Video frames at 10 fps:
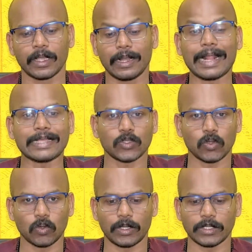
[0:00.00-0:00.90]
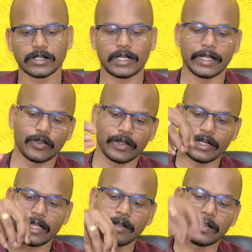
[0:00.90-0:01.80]
glass holders, like you can
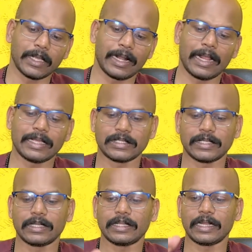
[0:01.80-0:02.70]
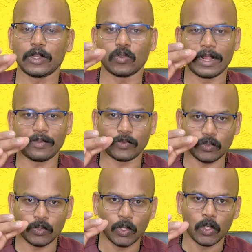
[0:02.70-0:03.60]
keep the glass, that they don't have
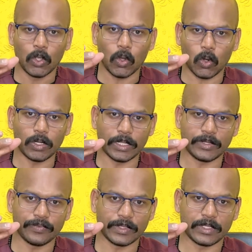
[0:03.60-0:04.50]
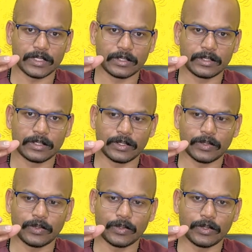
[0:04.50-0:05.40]
to hold it with
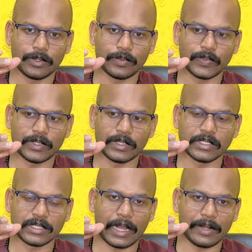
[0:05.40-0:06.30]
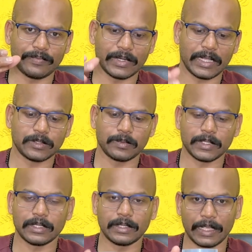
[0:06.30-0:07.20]
with this kind of grasp.
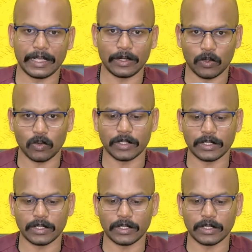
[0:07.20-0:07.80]
They can hold it